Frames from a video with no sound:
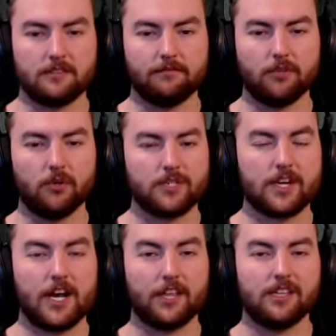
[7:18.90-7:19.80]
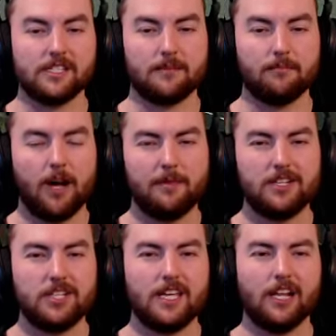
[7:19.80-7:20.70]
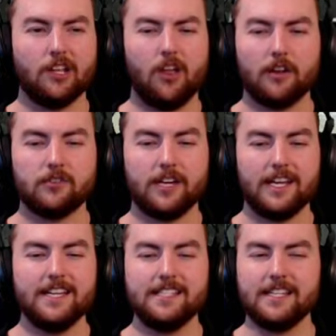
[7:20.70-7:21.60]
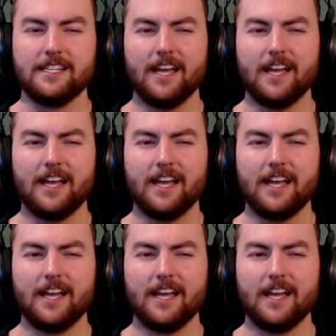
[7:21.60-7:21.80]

and floors kind of things in mind, because you can get a lot of easy